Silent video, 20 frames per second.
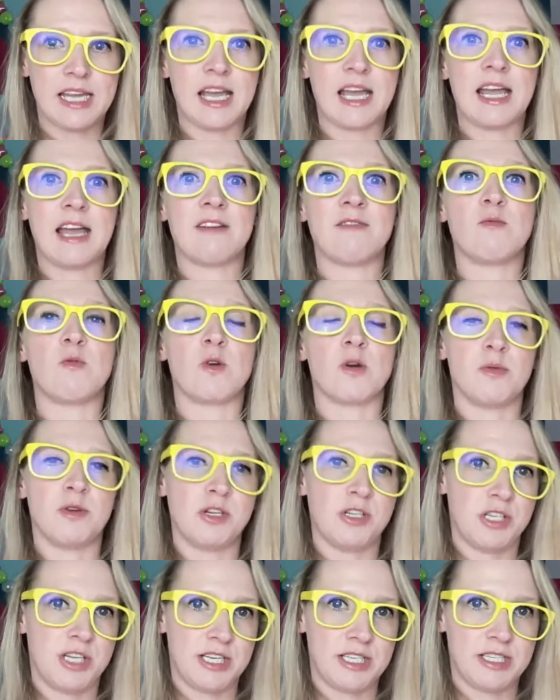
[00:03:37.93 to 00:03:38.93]
I have more
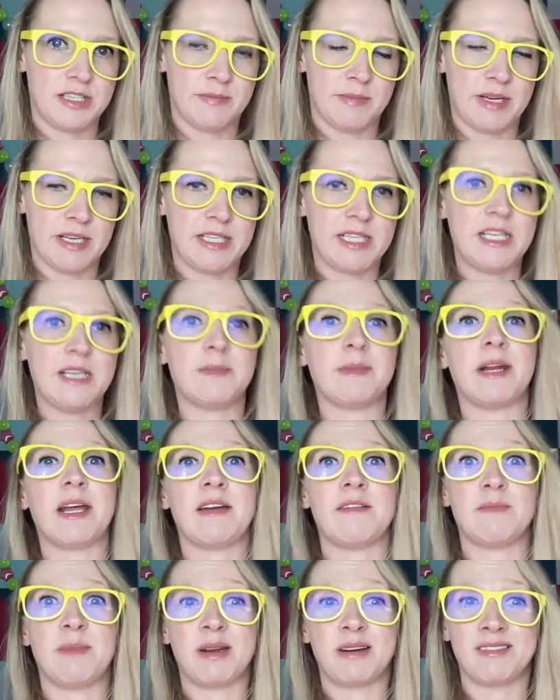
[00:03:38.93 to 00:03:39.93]
appreciation in my team and I
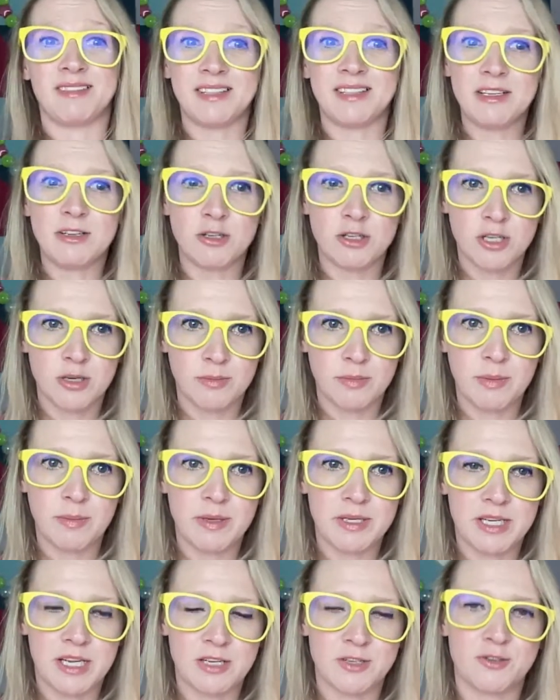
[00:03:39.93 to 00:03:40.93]
have better leadership
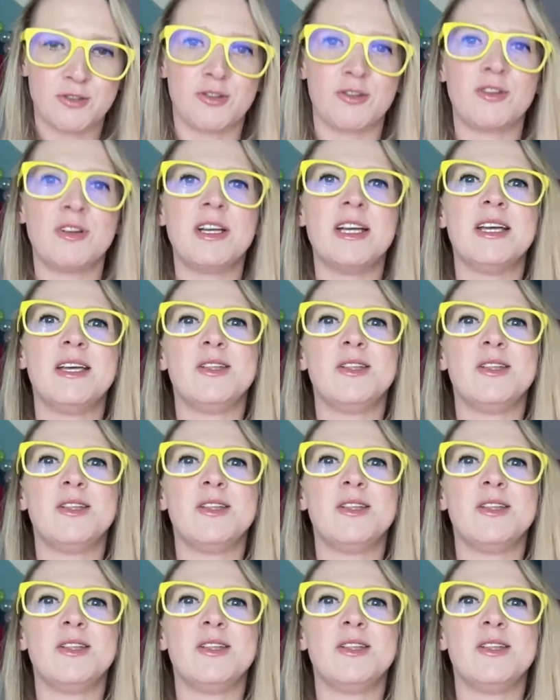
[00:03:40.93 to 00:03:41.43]
potential.